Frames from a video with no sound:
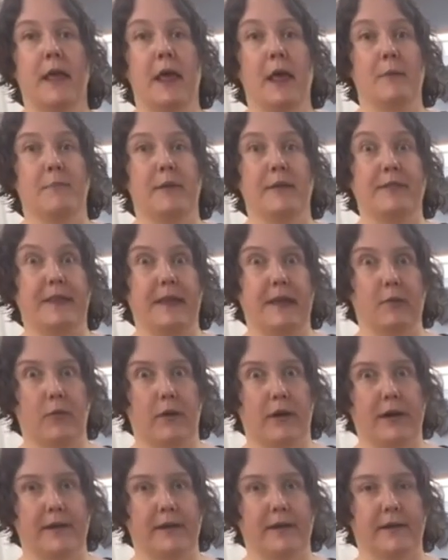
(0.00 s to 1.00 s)
but they
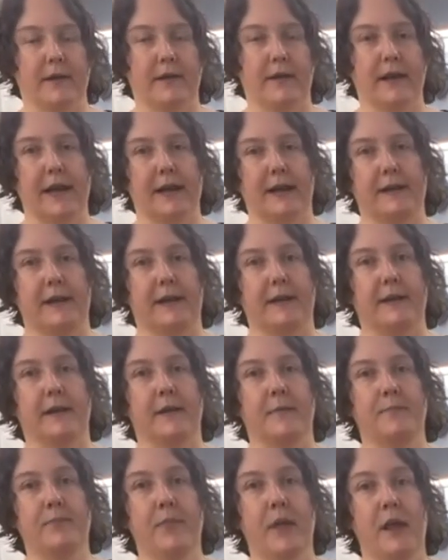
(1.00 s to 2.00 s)
wanted to collect it.
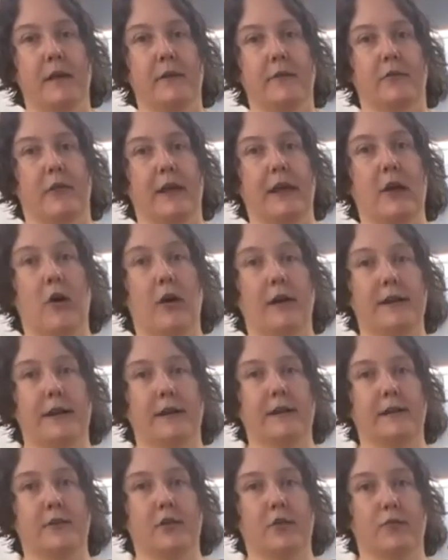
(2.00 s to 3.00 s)
So they
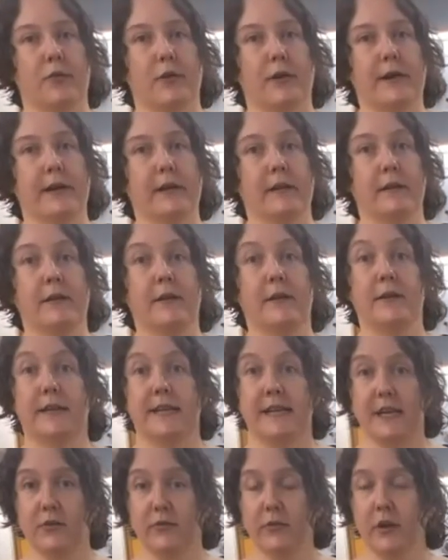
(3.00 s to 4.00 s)
contacted the Royal
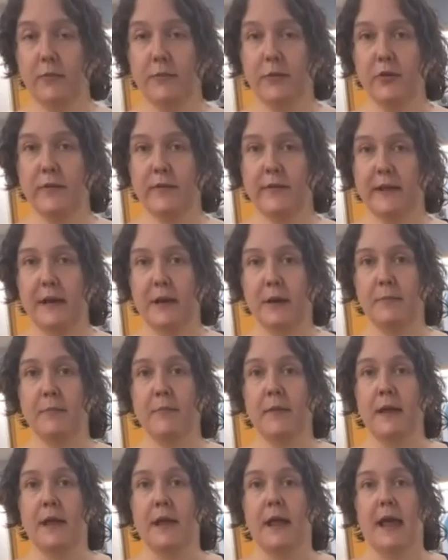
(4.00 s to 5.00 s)
Tyrrell Museum
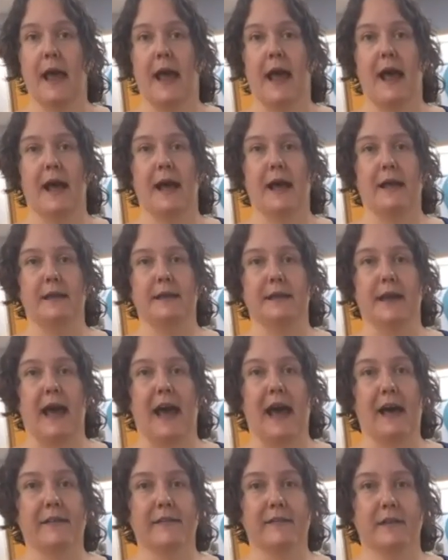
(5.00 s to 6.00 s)
and
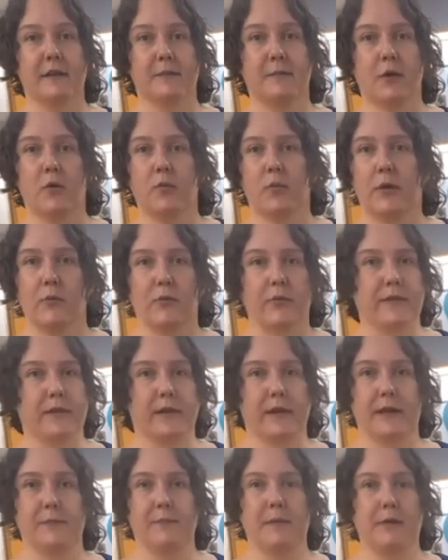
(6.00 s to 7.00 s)
asked about what was
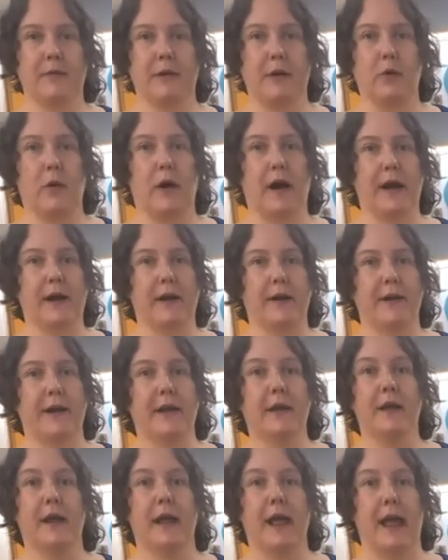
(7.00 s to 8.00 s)
going to be required,
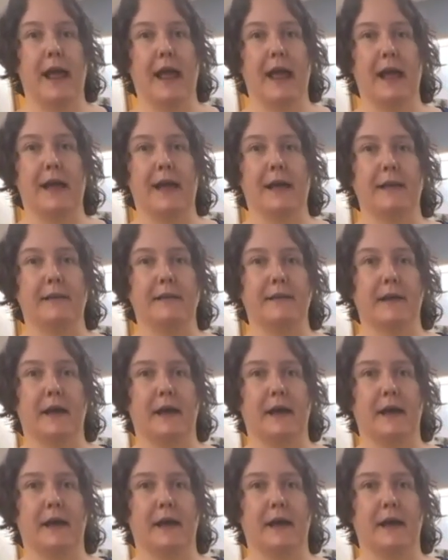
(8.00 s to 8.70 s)
and